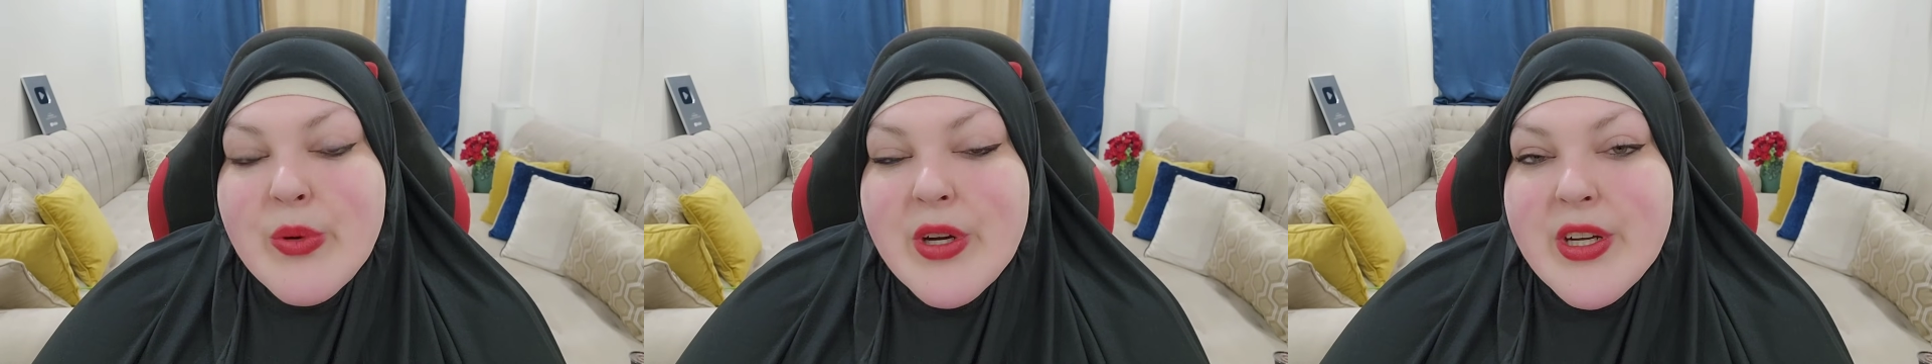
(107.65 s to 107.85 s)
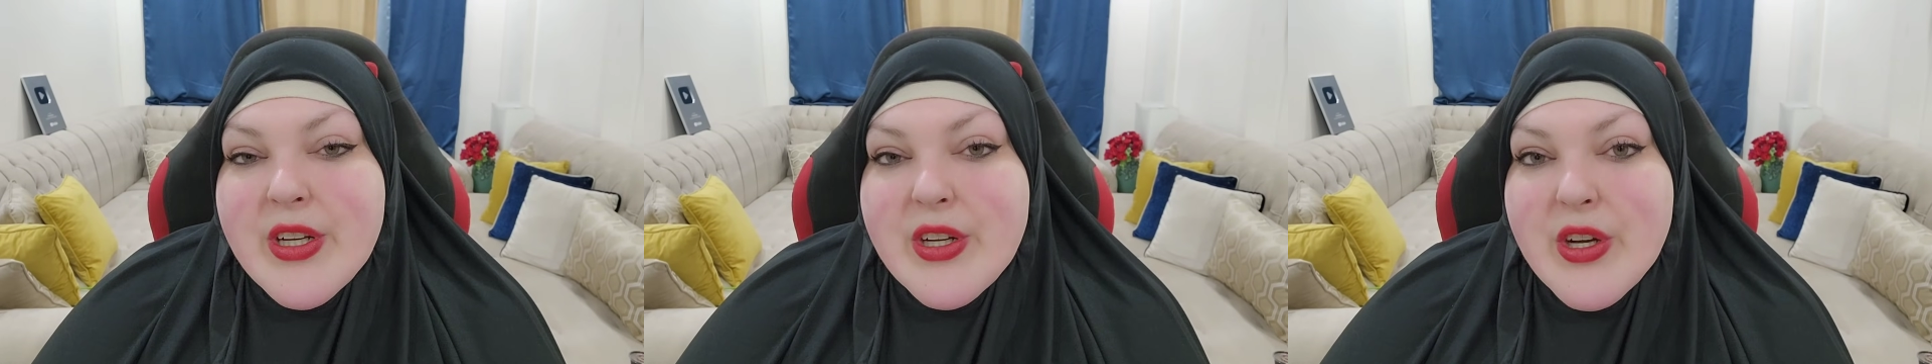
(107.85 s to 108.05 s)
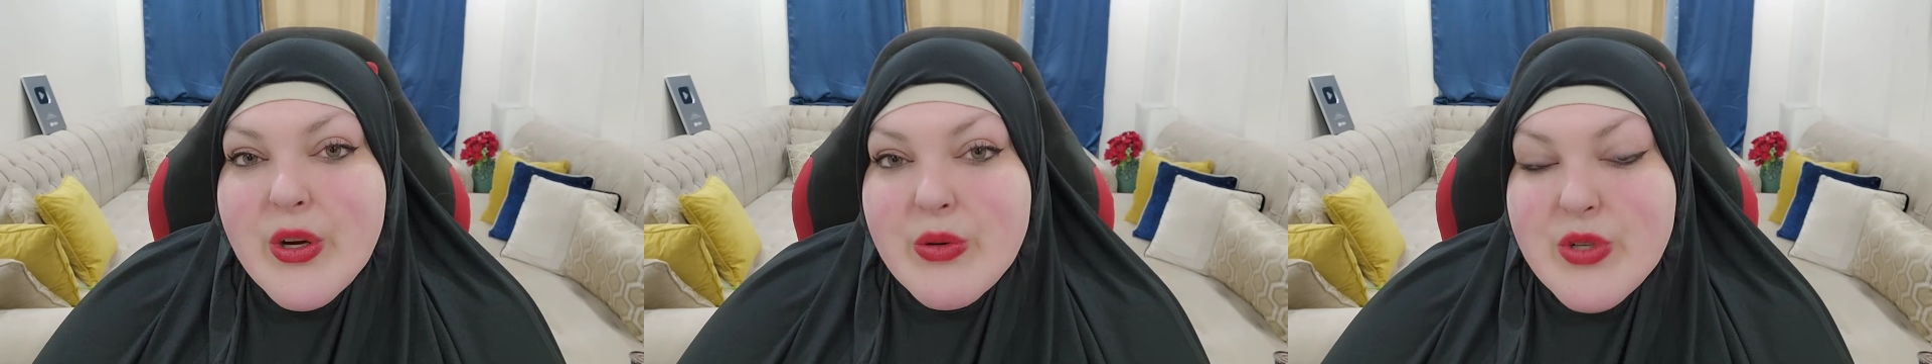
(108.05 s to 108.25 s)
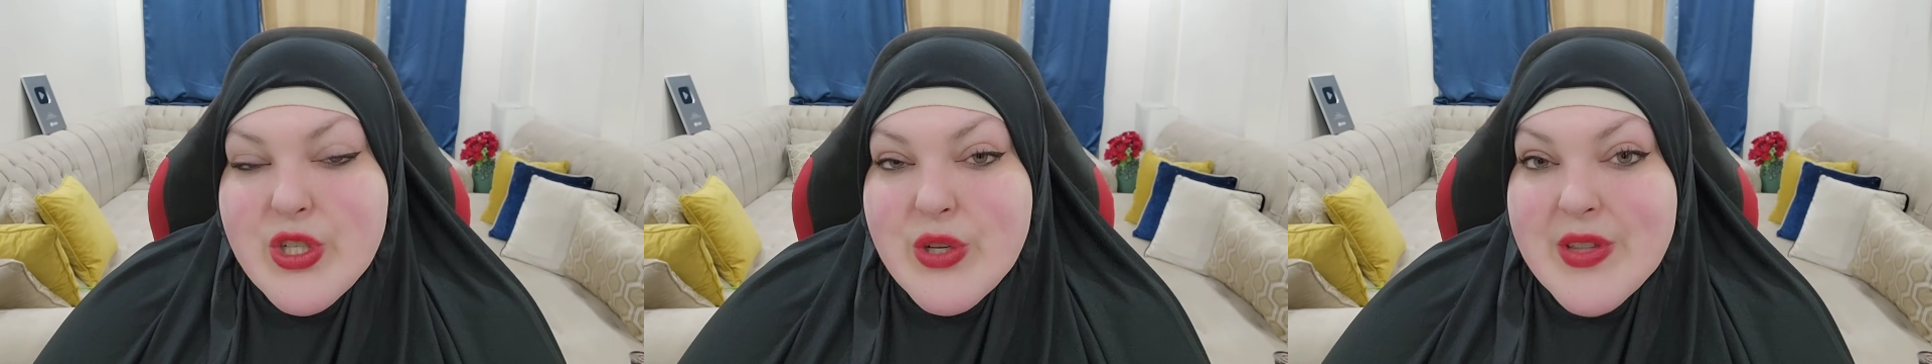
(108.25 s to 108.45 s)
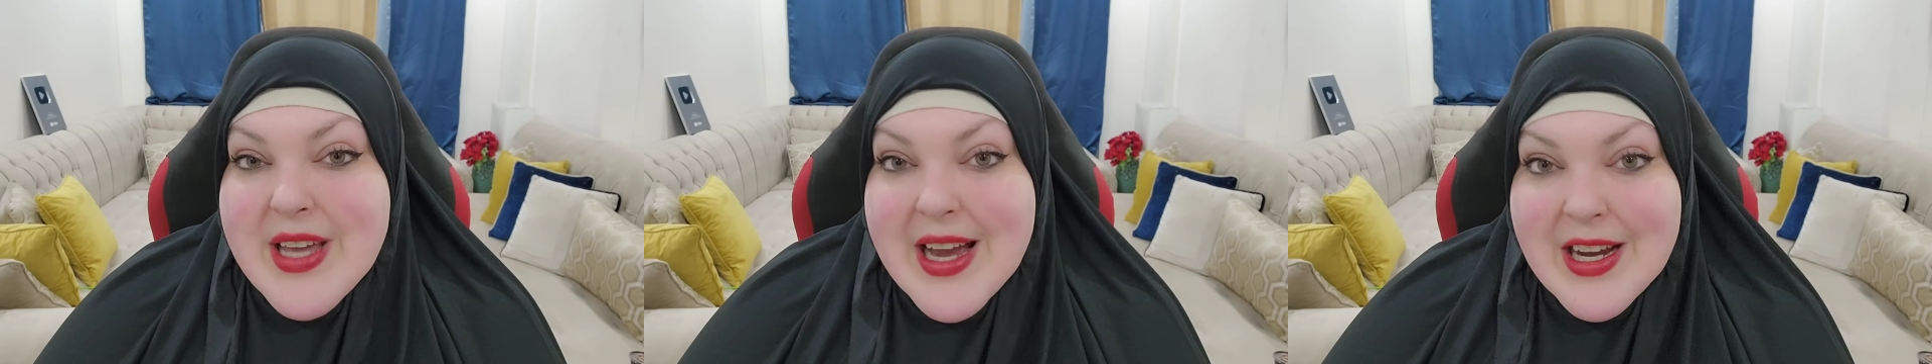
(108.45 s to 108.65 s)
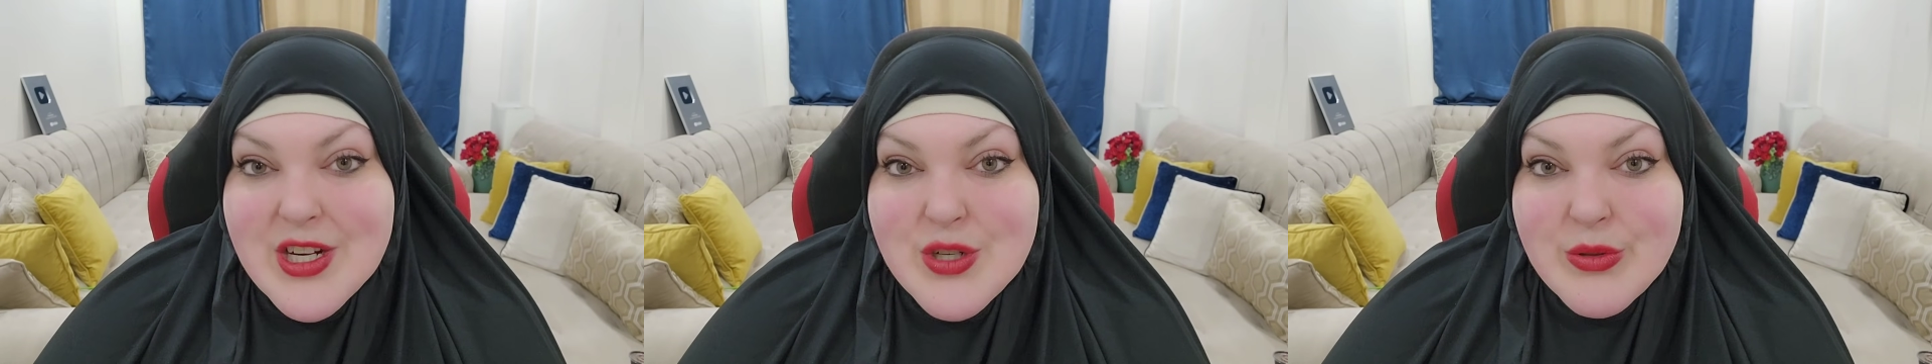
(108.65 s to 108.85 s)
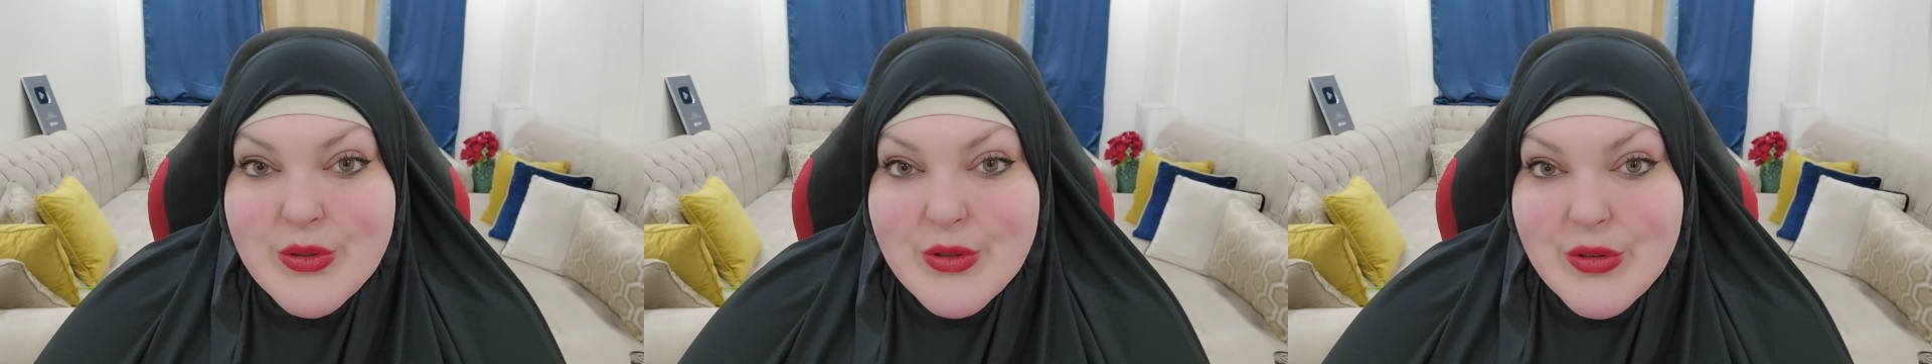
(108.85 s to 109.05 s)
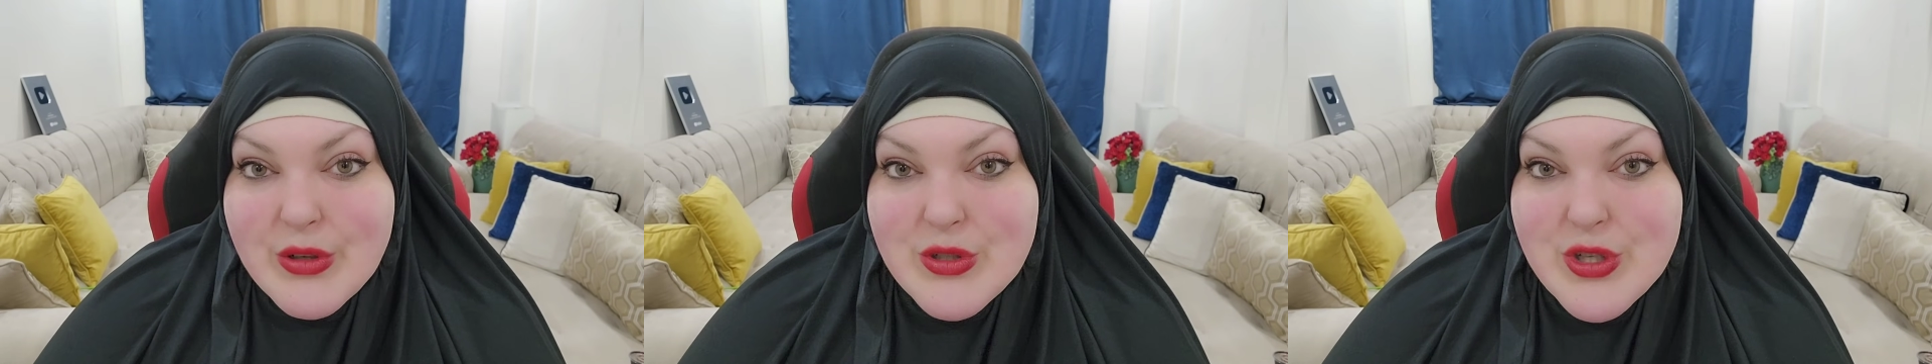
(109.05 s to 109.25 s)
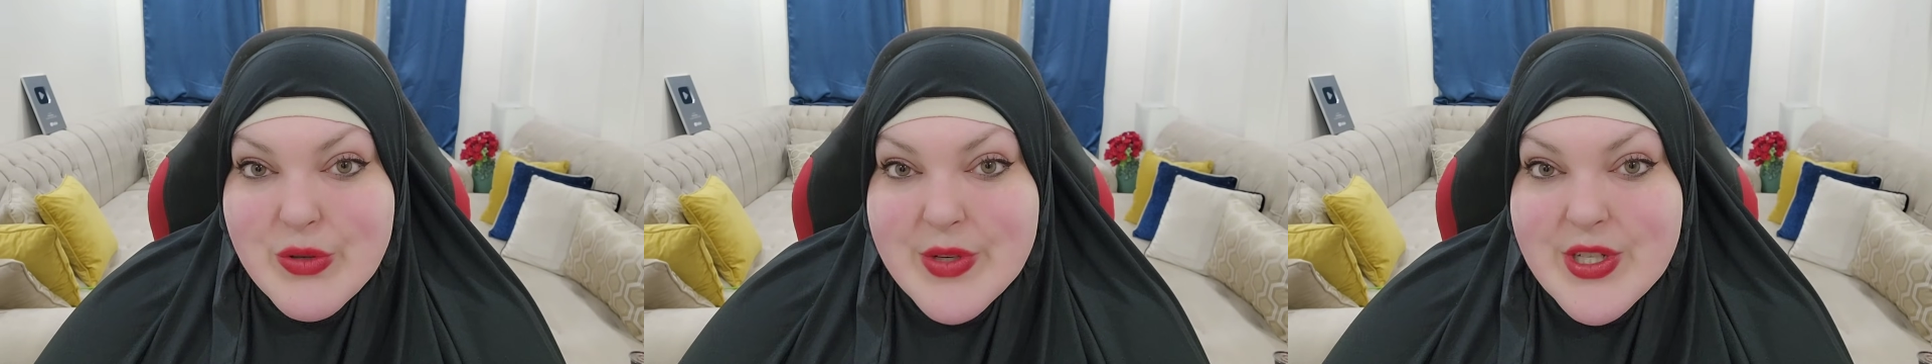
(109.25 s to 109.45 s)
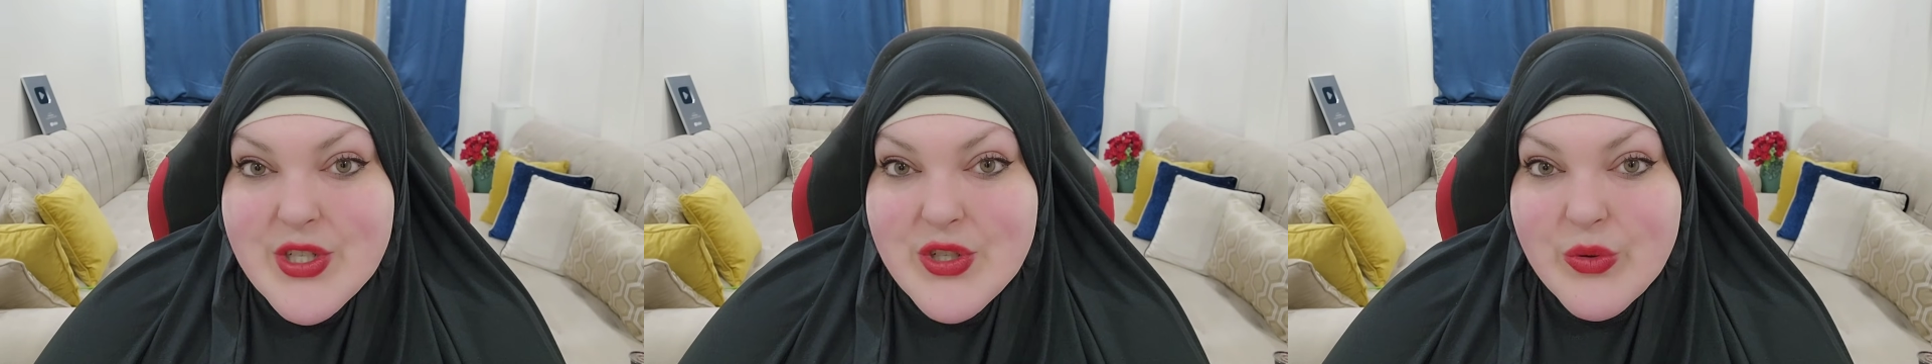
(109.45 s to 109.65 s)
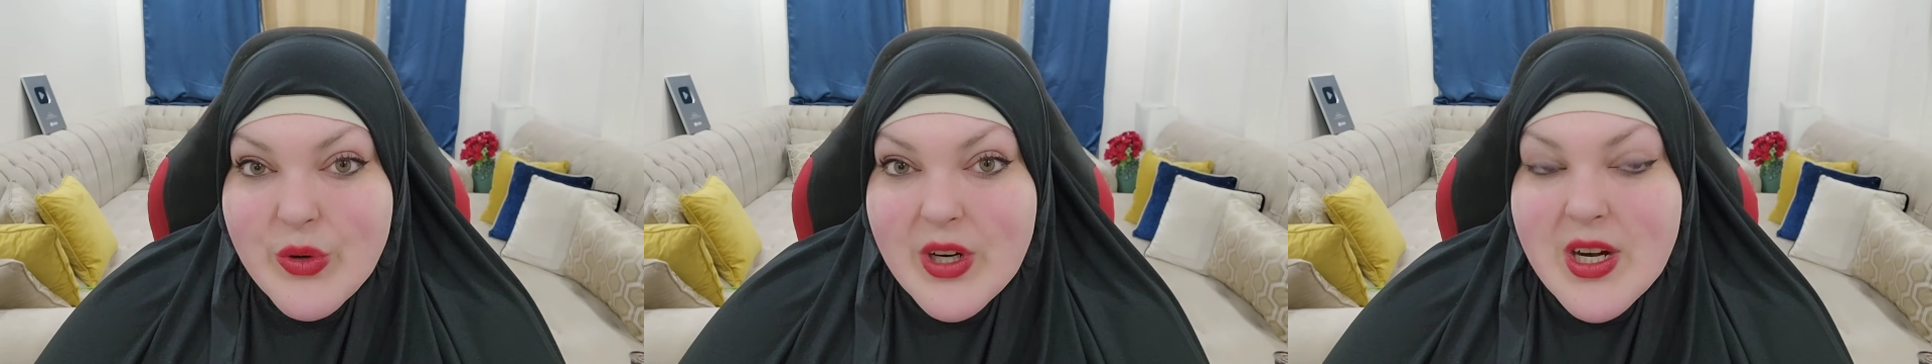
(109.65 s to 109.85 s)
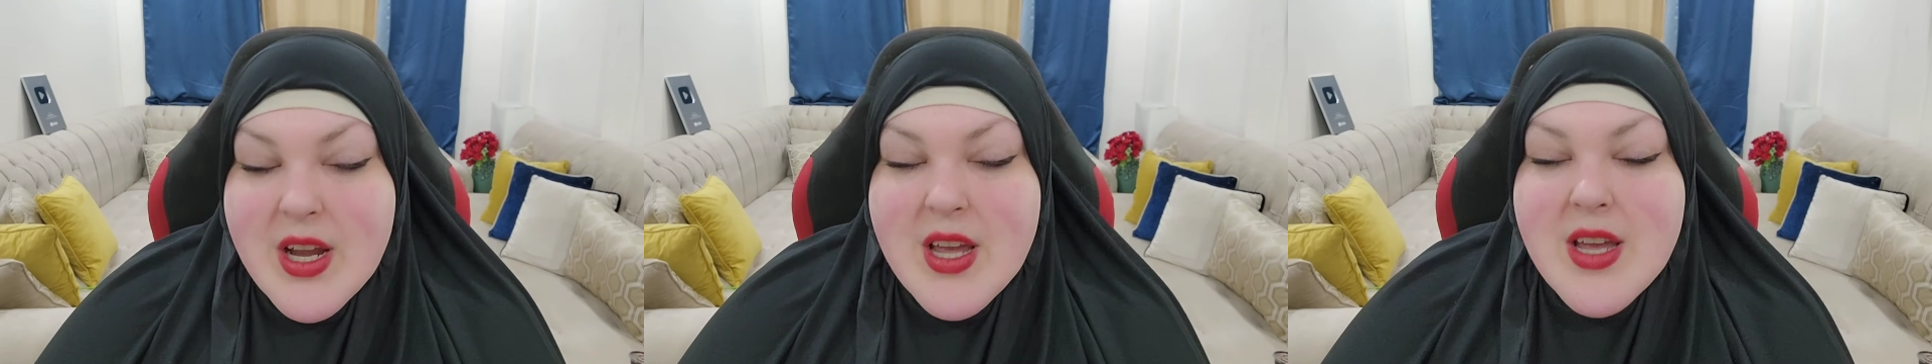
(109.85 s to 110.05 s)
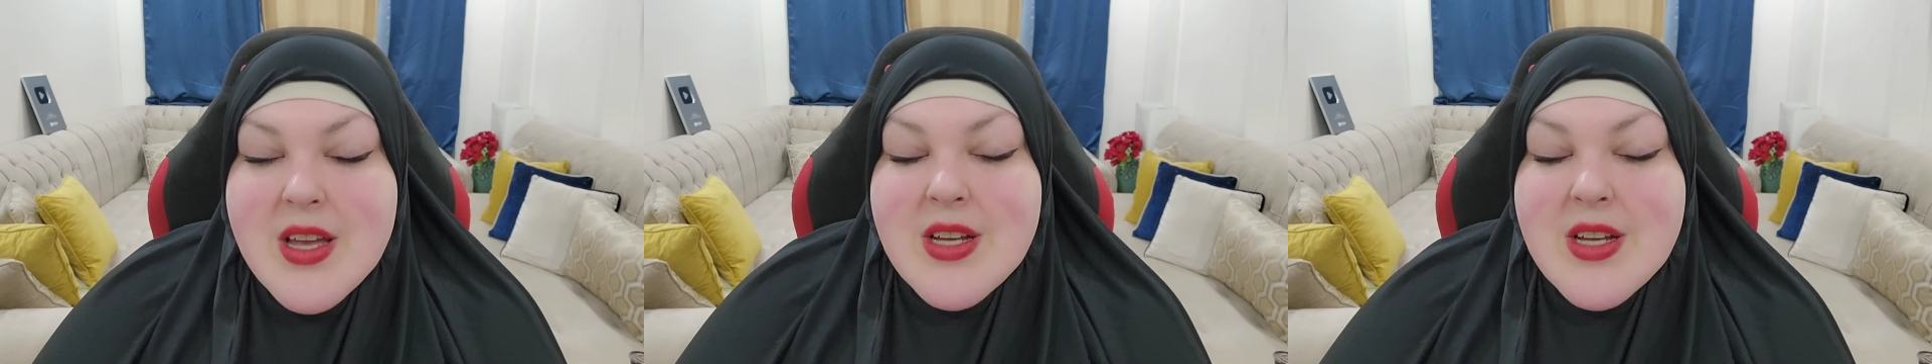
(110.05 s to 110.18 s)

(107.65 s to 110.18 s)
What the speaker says: We're going to go to the actual grocery store.